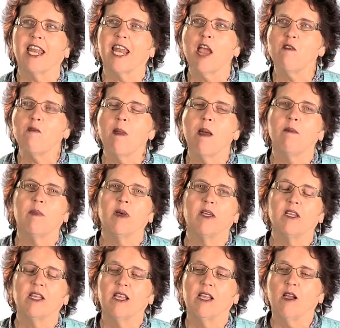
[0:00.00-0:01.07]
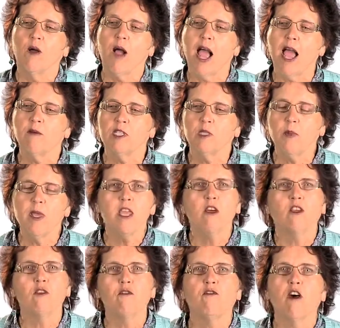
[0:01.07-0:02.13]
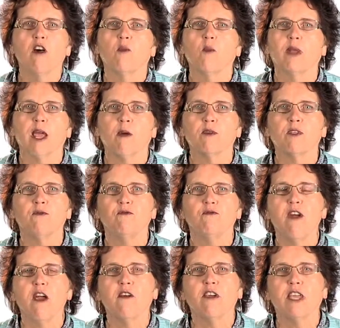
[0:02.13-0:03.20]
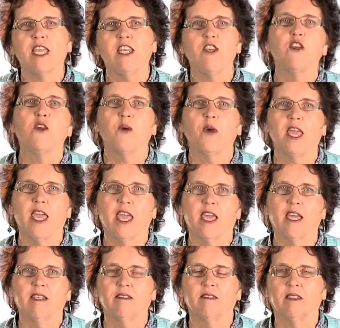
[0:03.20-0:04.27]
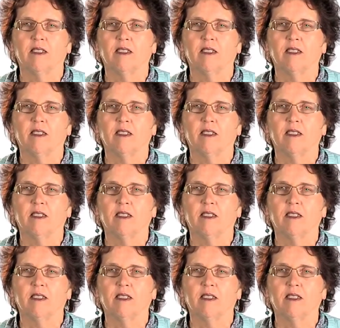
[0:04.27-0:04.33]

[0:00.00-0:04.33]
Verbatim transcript: And I remember I was speaking on the phone when I was very new here,